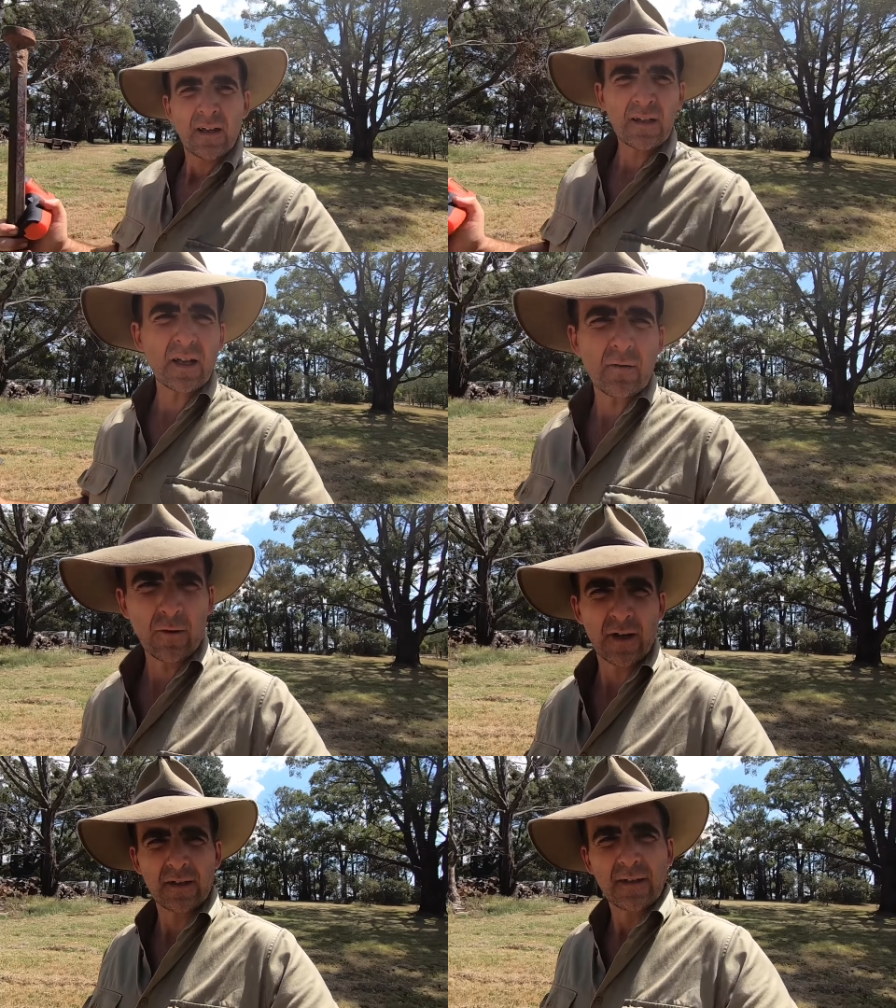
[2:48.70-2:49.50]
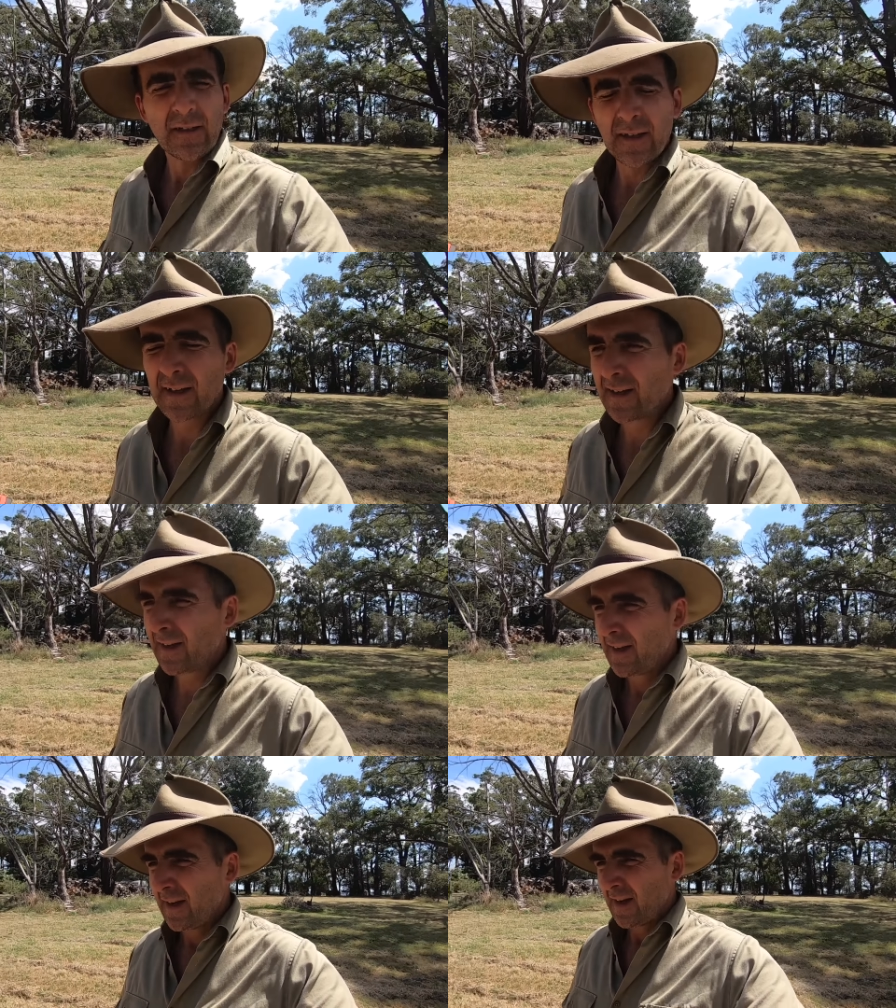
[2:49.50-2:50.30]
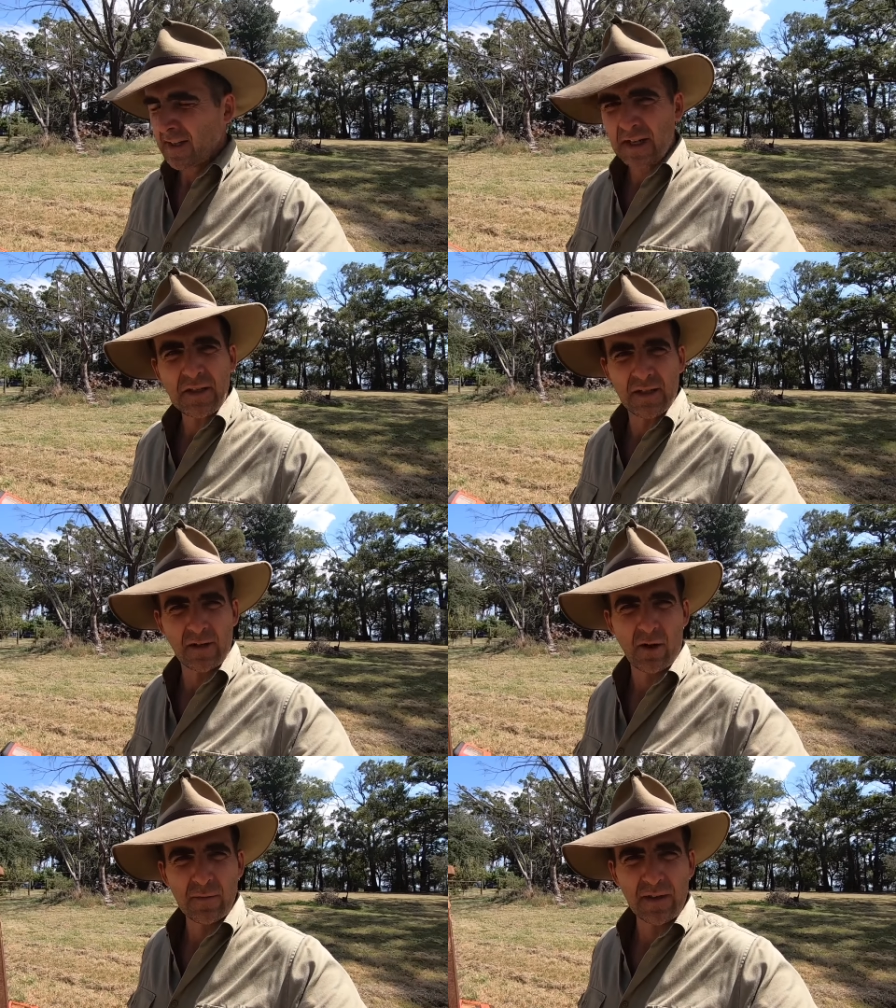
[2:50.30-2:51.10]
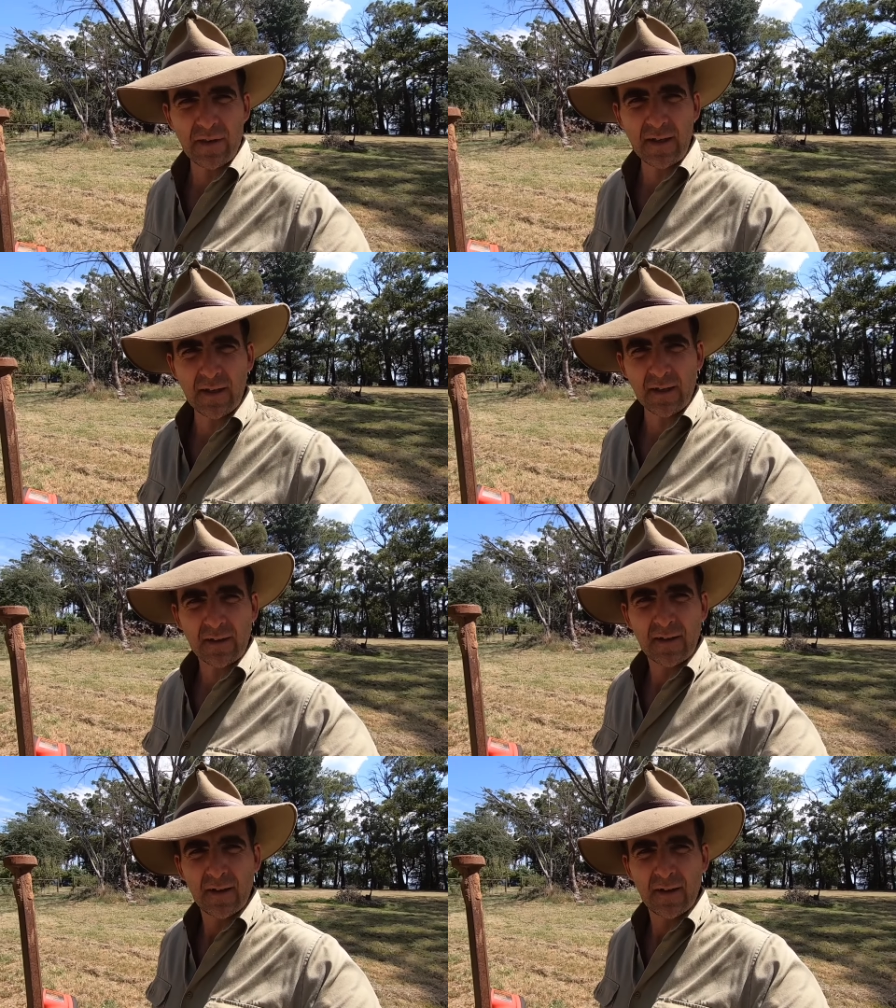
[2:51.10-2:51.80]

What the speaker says: You know what? It's actually got me thinking.